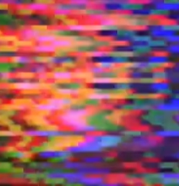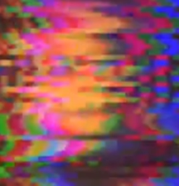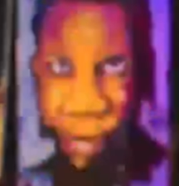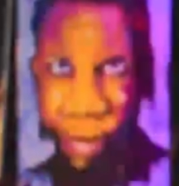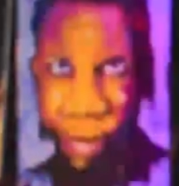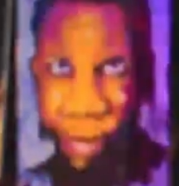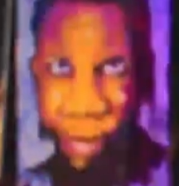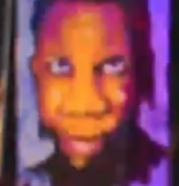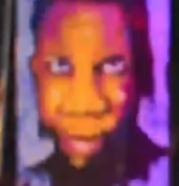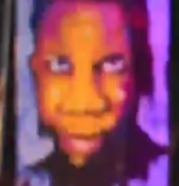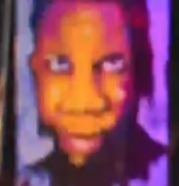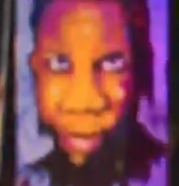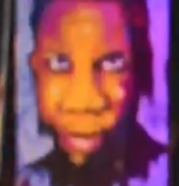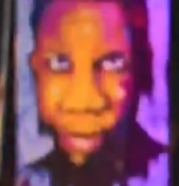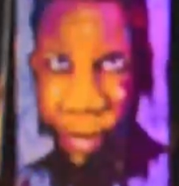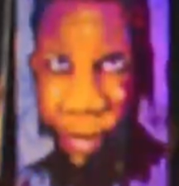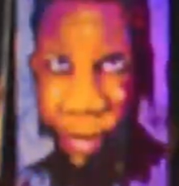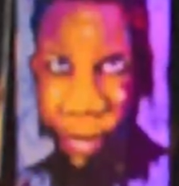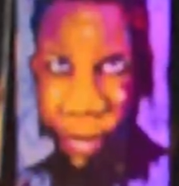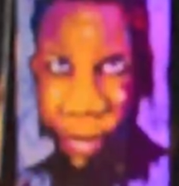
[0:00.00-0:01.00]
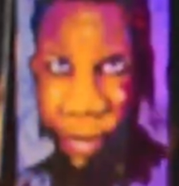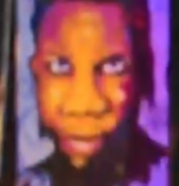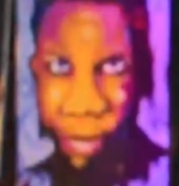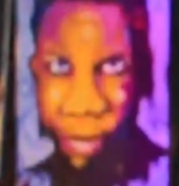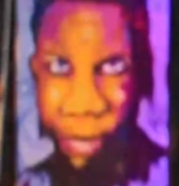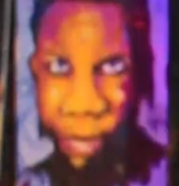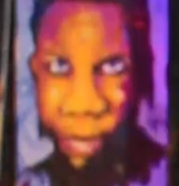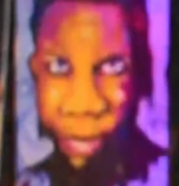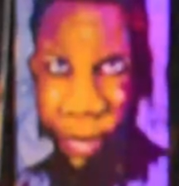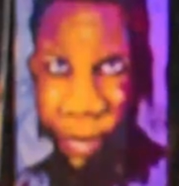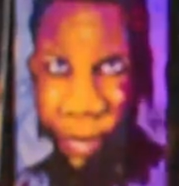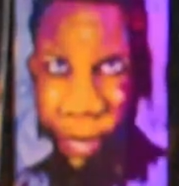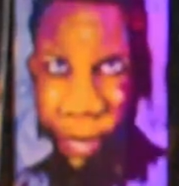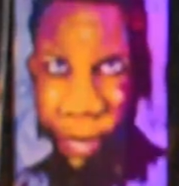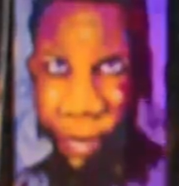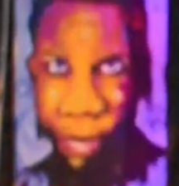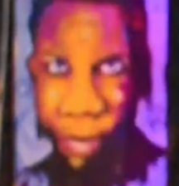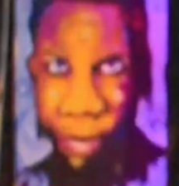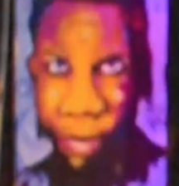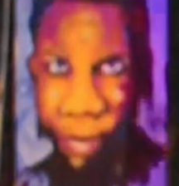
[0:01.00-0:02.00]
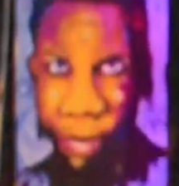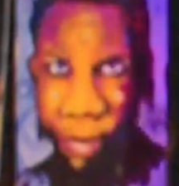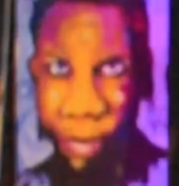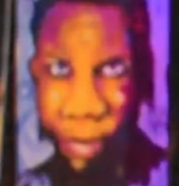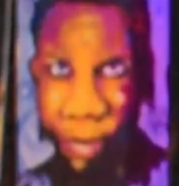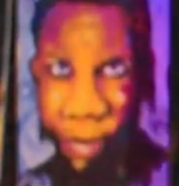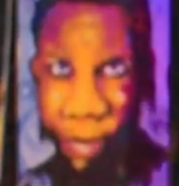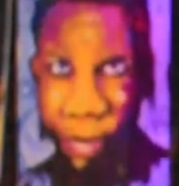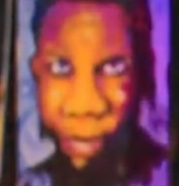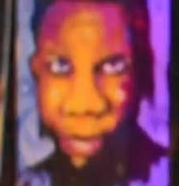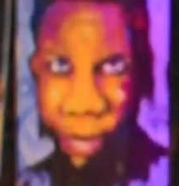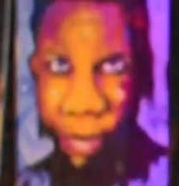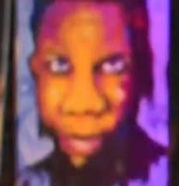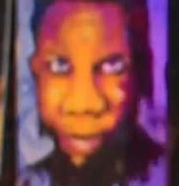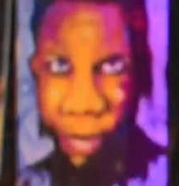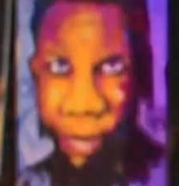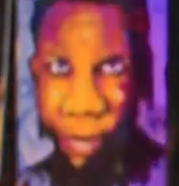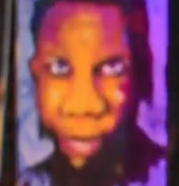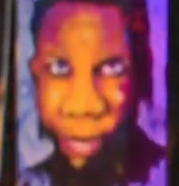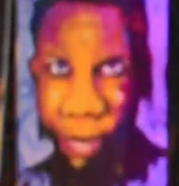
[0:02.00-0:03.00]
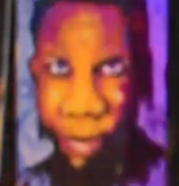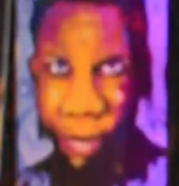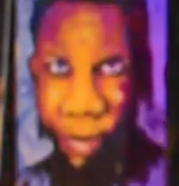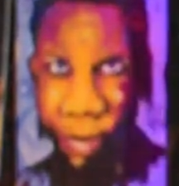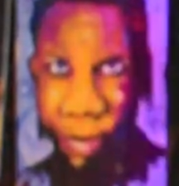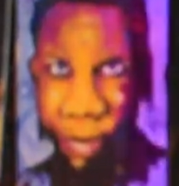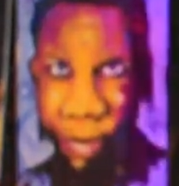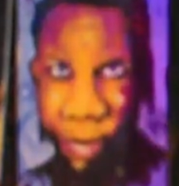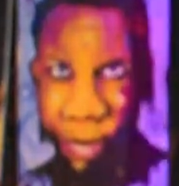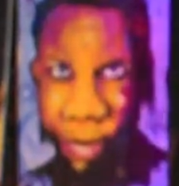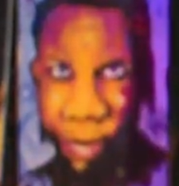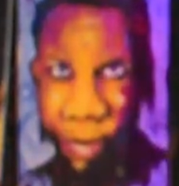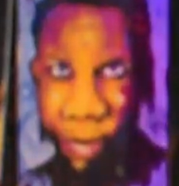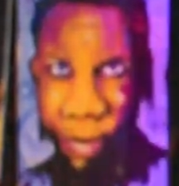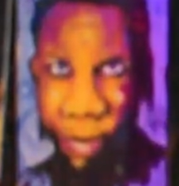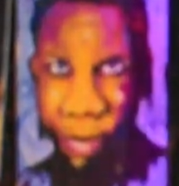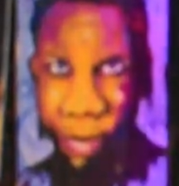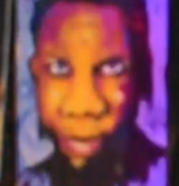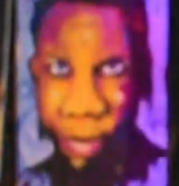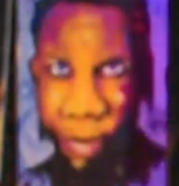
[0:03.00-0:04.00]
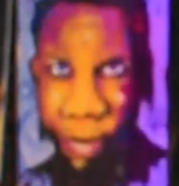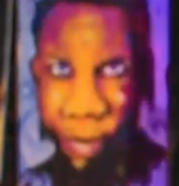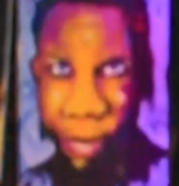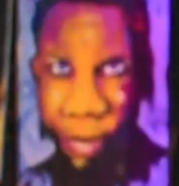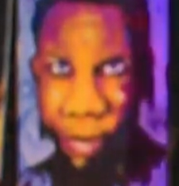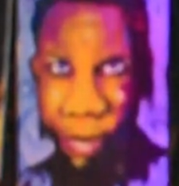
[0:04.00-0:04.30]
(not speaking)